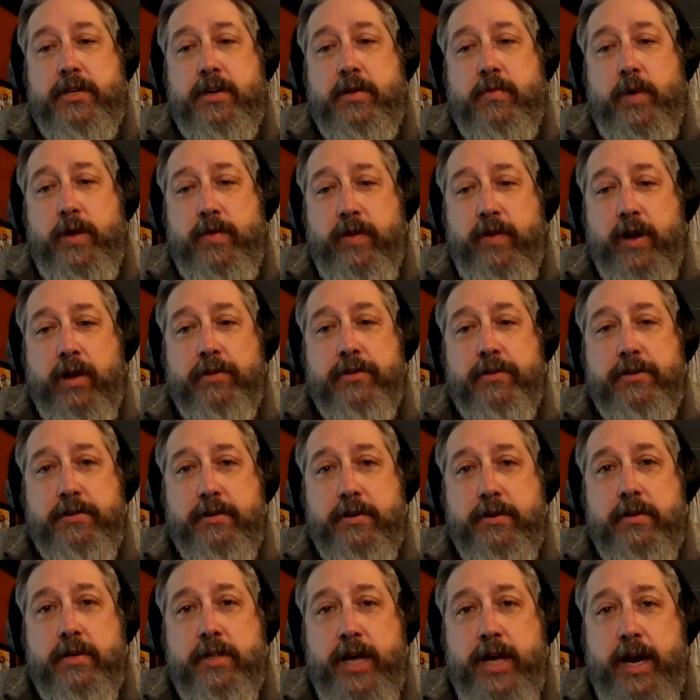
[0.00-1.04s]
And we've held
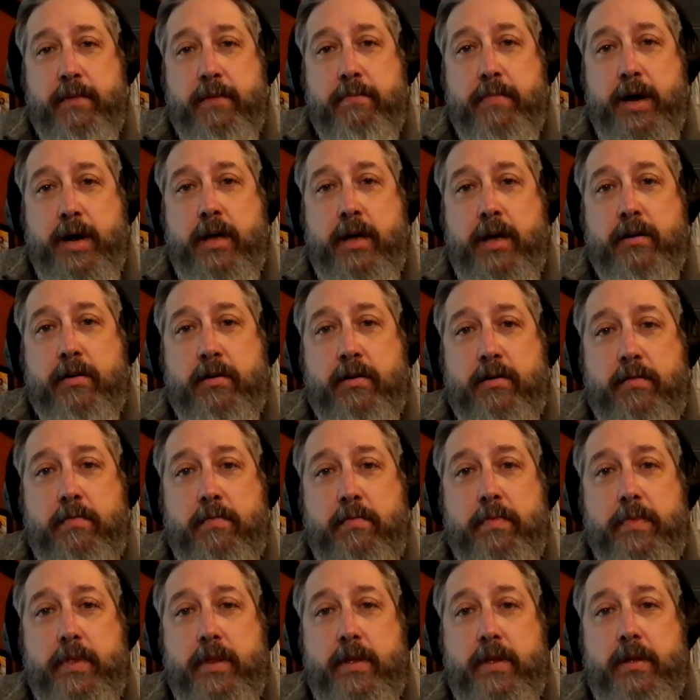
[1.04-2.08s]
true to that model
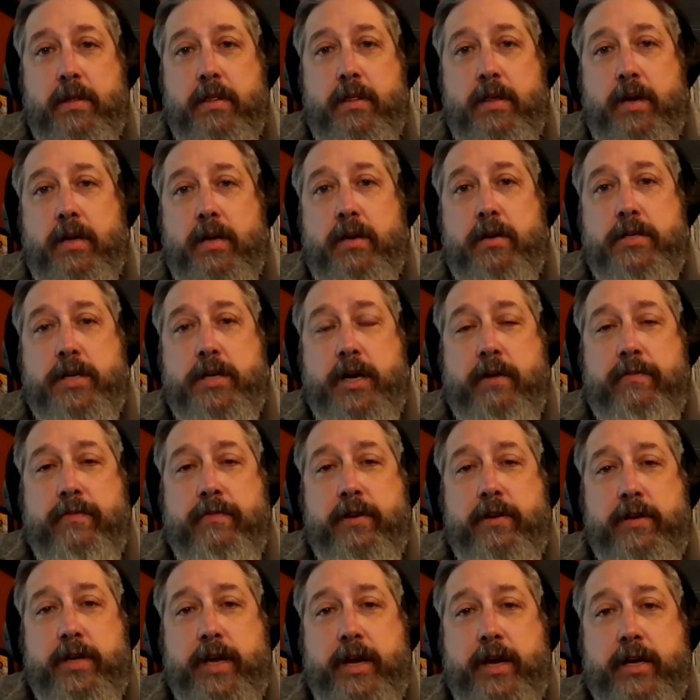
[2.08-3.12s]
that Jeff
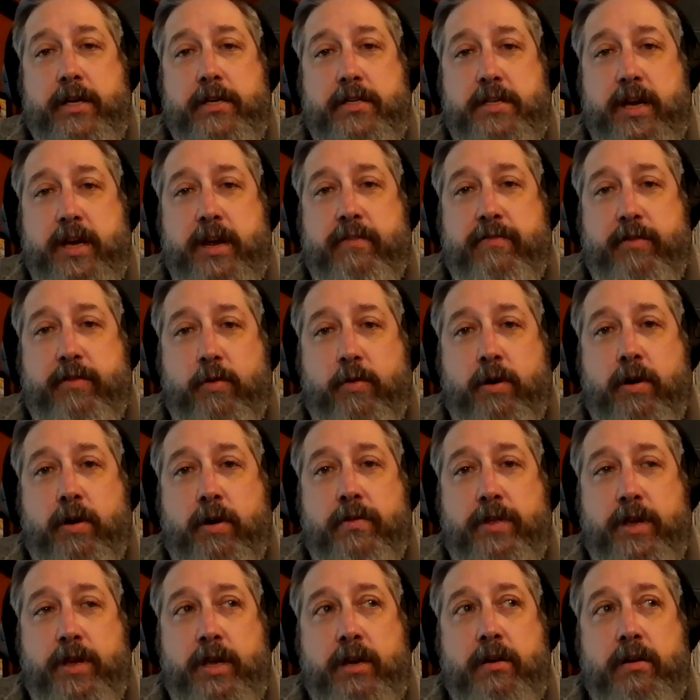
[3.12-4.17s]
and Dennis set
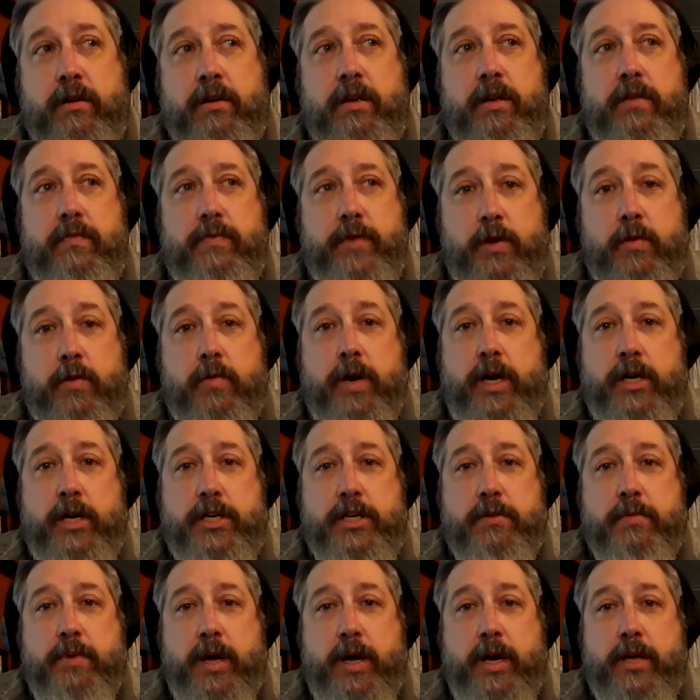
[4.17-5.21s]
forth, and you raise
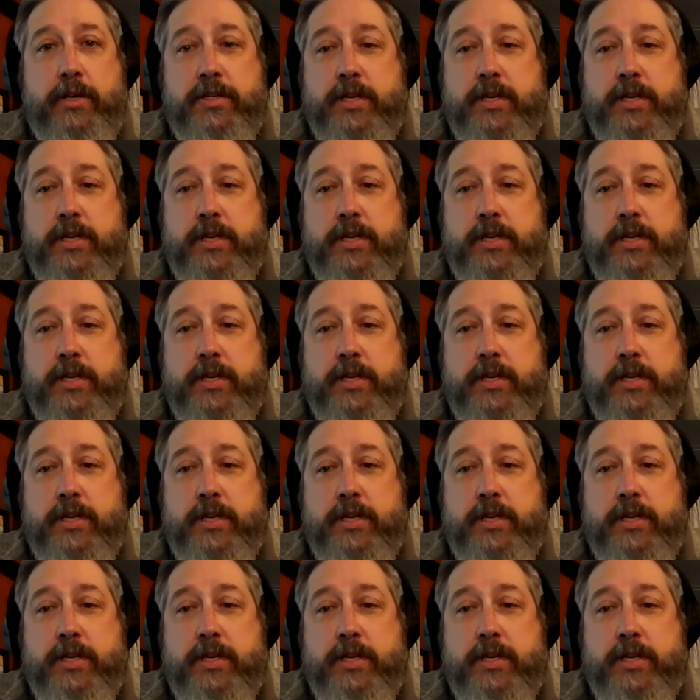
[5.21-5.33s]
your money.